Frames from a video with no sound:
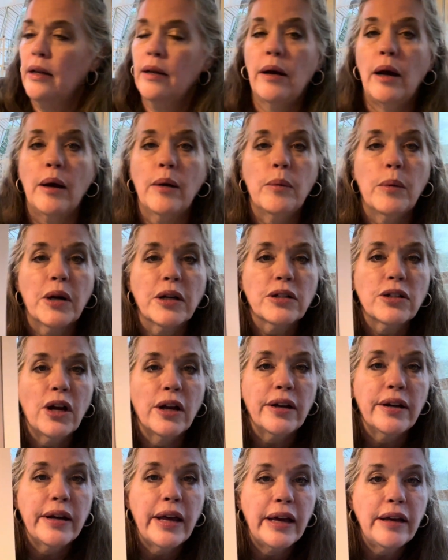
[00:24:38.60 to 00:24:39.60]
I worked
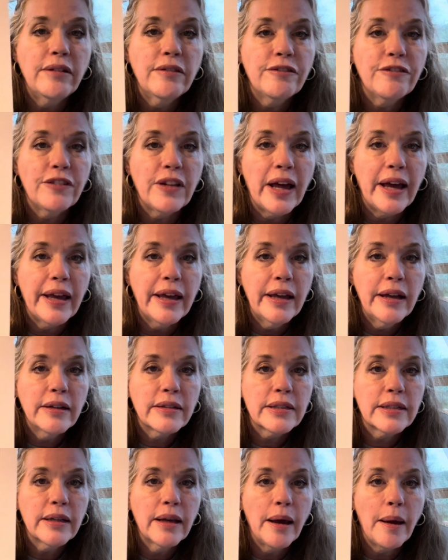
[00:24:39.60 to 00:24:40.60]
on Night
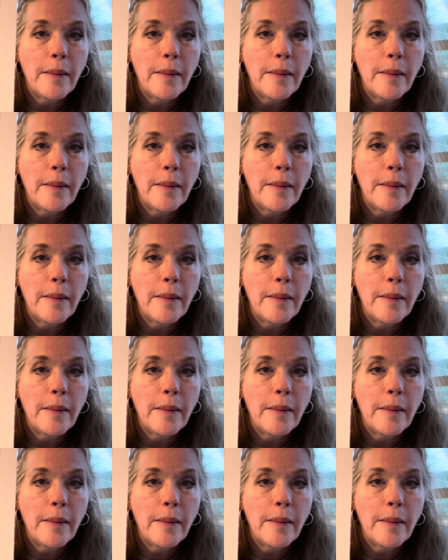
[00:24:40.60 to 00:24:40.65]
Flight